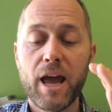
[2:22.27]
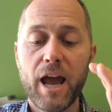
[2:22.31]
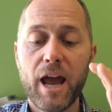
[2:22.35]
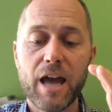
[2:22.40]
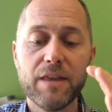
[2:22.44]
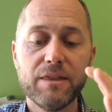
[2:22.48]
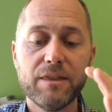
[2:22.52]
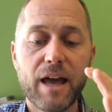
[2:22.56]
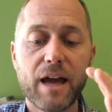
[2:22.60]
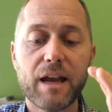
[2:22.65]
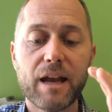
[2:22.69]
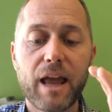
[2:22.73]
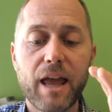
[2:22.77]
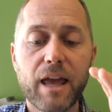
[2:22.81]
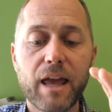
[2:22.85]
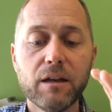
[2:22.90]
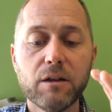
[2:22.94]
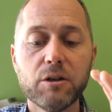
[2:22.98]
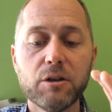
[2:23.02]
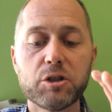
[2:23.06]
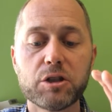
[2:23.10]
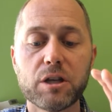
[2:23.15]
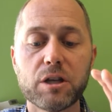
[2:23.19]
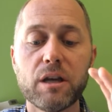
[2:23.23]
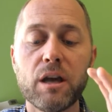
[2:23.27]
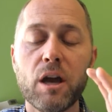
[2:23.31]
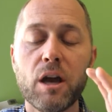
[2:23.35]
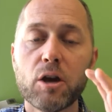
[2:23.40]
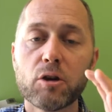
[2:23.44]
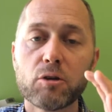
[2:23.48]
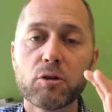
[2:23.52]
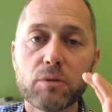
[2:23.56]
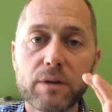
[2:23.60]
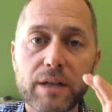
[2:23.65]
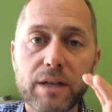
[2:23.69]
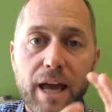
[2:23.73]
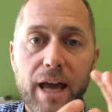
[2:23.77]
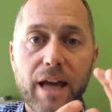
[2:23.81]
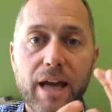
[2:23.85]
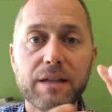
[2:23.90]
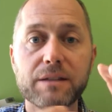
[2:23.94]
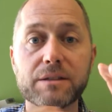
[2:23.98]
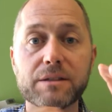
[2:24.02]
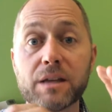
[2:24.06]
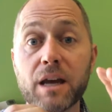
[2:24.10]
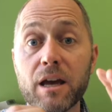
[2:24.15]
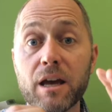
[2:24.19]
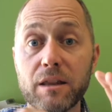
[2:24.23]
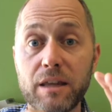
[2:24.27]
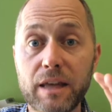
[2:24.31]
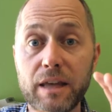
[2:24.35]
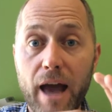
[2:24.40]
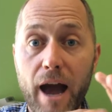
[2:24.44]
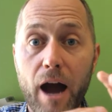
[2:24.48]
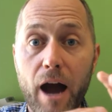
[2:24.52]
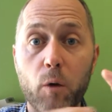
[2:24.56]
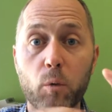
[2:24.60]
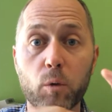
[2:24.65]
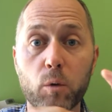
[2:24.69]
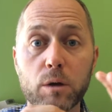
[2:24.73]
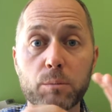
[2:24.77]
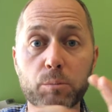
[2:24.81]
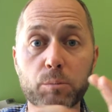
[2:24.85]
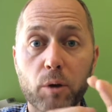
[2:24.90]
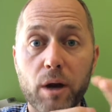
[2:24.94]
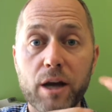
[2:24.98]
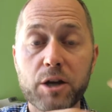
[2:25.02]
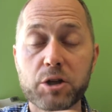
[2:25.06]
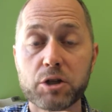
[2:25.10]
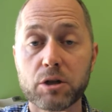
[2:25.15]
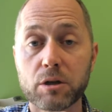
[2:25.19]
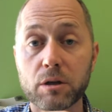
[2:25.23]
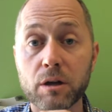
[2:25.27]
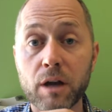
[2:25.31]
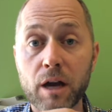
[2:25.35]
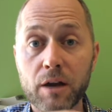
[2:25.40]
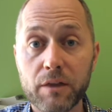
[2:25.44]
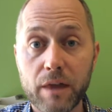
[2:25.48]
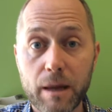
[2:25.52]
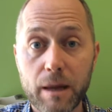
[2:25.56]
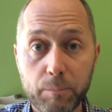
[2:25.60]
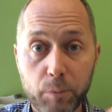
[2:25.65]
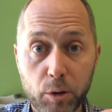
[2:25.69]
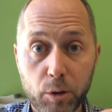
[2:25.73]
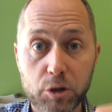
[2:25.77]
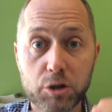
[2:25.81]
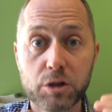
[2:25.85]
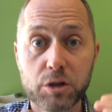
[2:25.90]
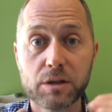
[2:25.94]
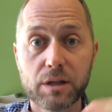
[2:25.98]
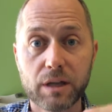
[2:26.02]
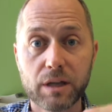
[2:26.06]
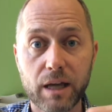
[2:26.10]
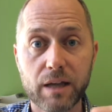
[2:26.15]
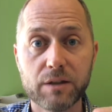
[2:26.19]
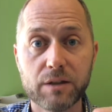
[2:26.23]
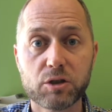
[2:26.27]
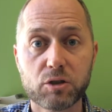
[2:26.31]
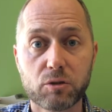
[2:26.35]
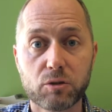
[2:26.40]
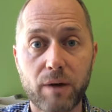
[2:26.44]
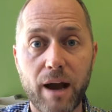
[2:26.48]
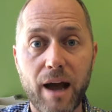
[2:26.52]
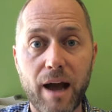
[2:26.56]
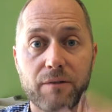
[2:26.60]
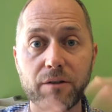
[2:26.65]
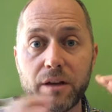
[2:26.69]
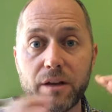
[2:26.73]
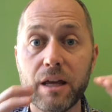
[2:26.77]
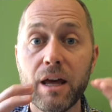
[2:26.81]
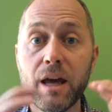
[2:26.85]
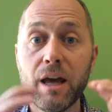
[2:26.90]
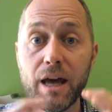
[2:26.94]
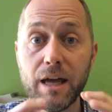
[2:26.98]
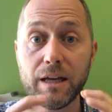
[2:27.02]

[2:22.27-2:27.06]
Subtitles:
and that energy creates the outward pressure that pushes against gravity